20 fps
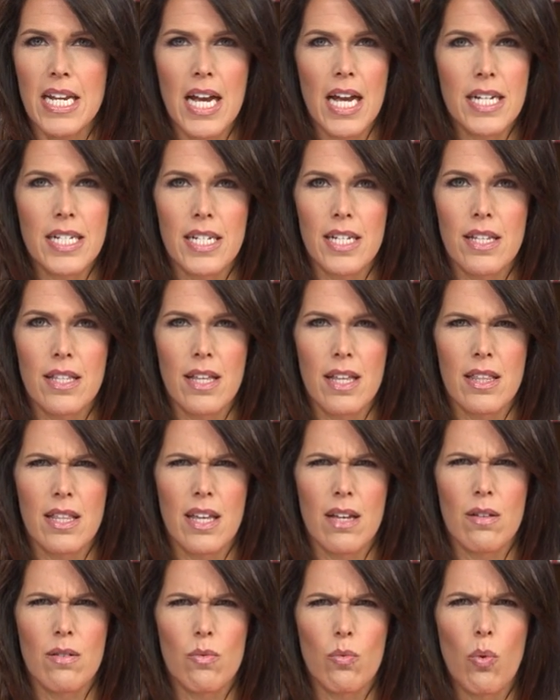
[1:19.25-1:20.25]
idea then
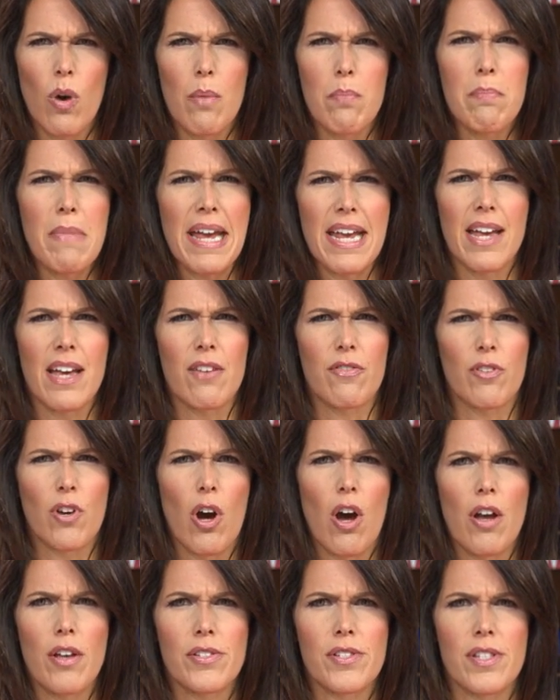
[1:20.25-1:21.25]
that what may have
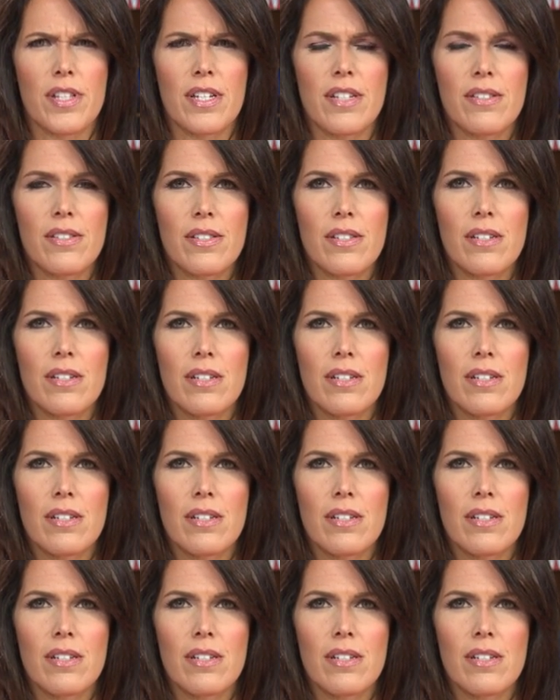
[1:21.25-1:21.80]
caused this?